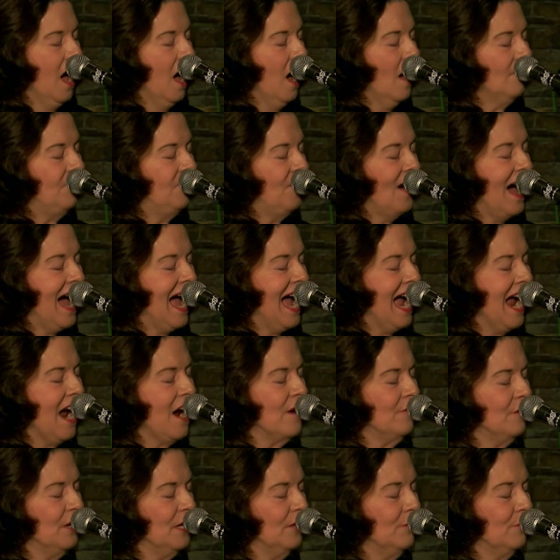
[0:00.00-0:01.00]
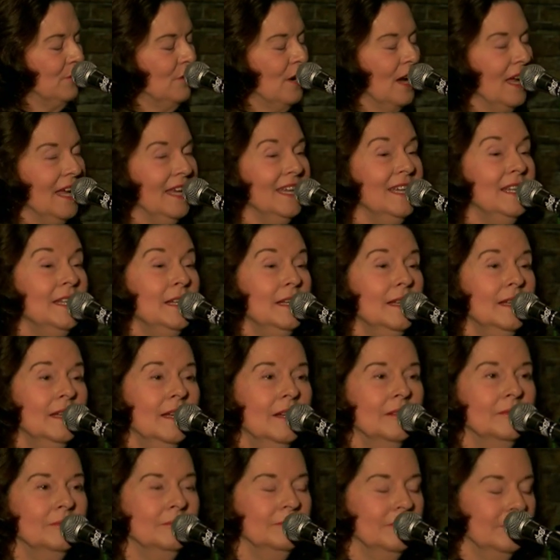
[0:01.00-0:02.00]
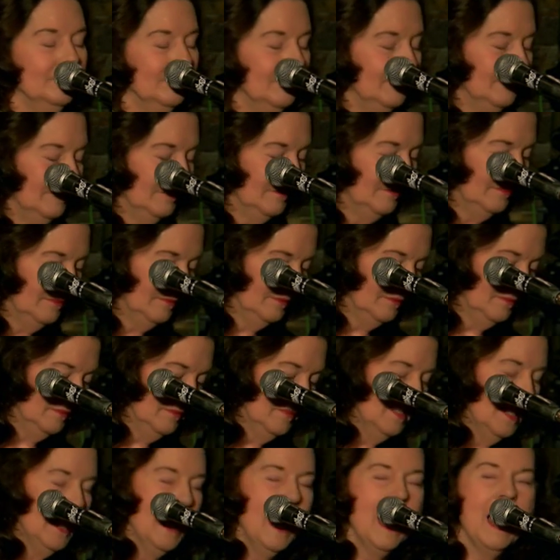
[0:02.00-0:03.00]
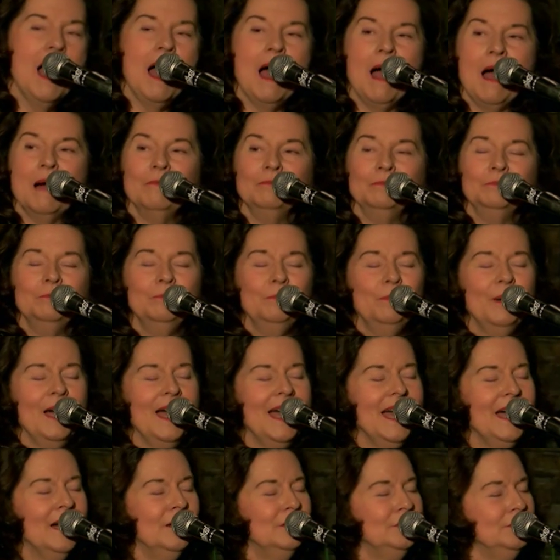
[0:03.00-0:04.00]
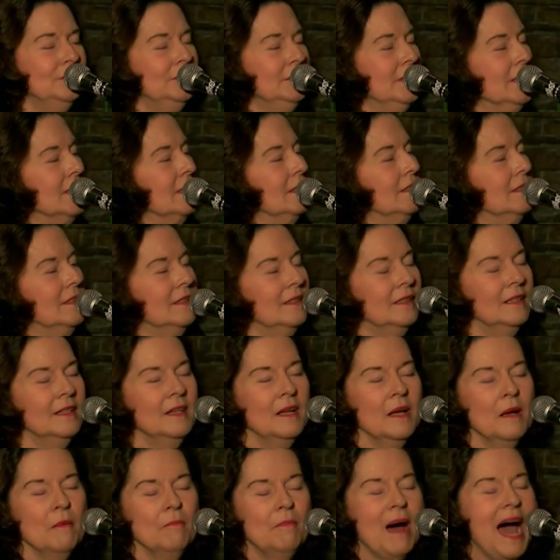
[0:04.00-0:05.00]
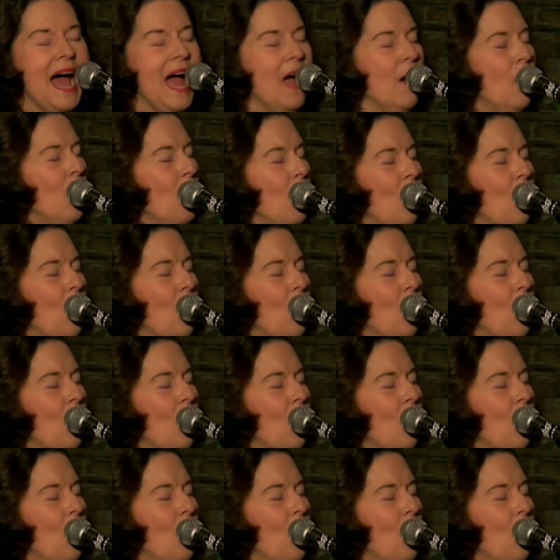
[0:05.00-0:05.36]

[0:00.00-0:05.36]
a fiery ring. I'm bound by a